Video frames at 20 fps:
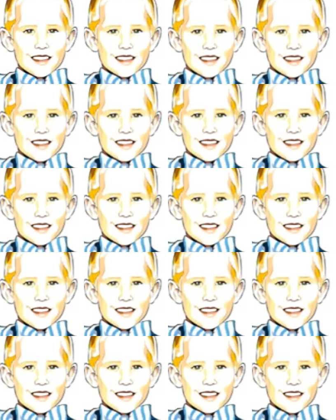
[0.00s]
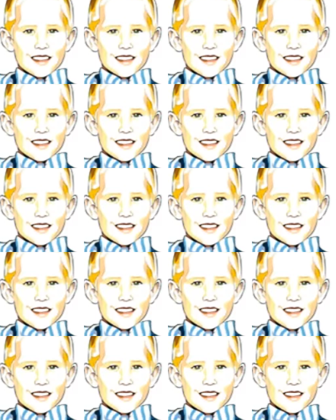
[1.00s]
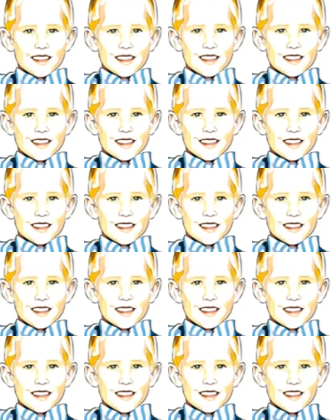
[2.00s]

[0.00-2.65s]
This person isn't speaking.